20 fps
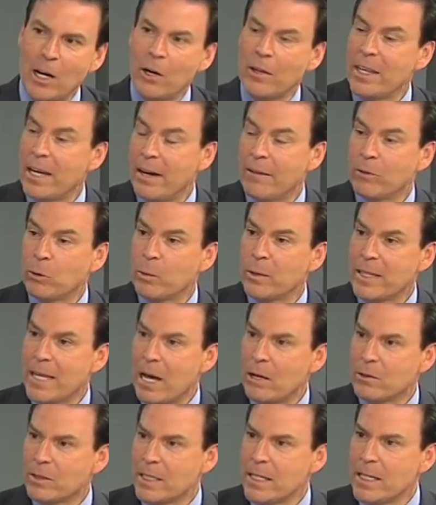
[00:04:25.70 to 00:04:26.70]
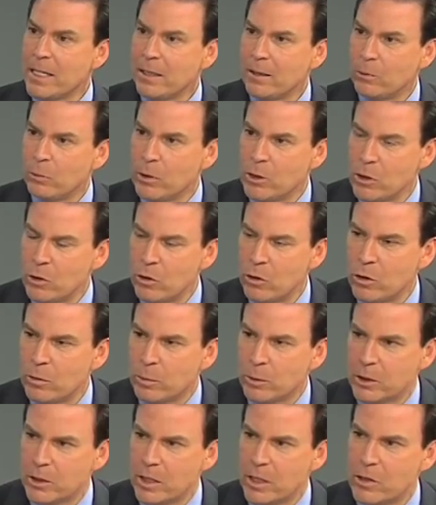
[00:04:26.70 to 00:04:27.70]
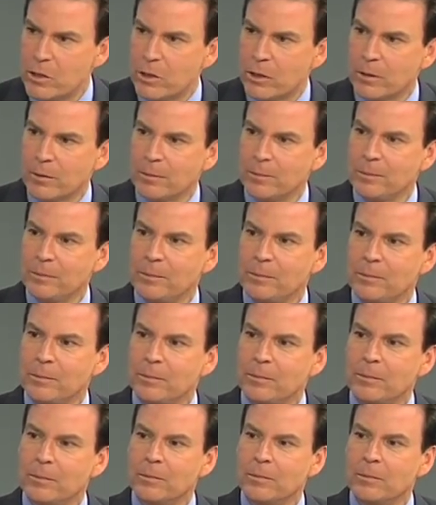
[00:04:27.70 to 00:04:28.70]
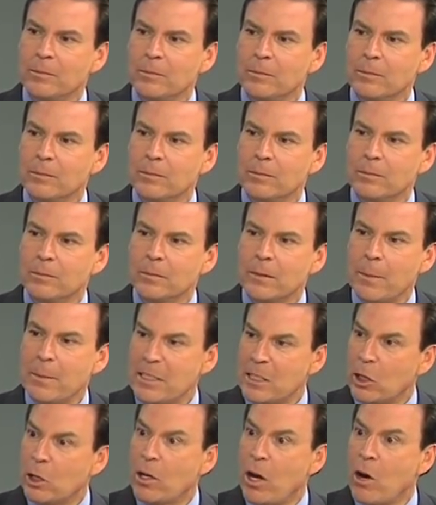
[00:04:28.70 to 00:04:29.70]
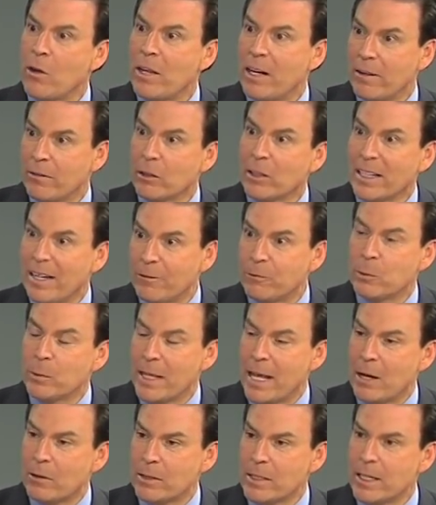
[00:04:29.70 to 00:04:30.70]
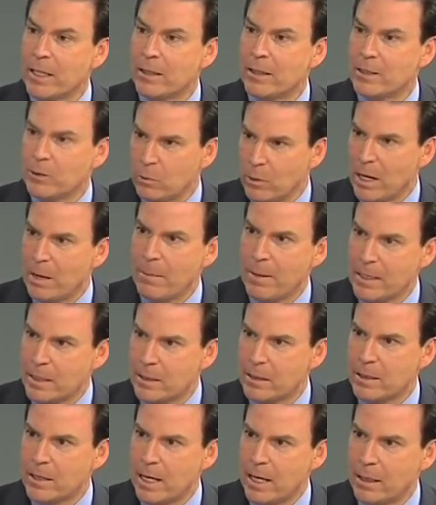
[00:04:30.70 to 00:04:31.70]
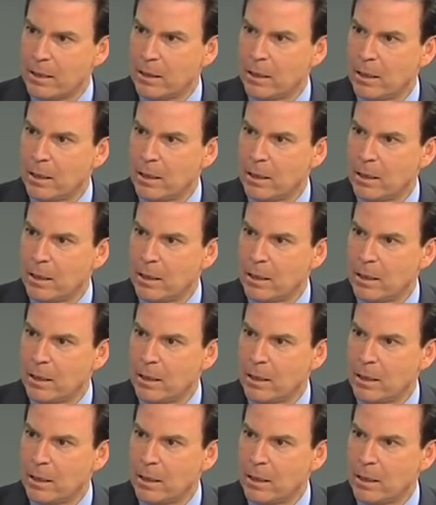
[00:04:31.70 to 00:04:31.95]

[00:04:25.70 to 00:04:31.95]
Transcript: Are they ever without teeth when you do the procedure? That means, are they ever left without teeth, is what I meant to say.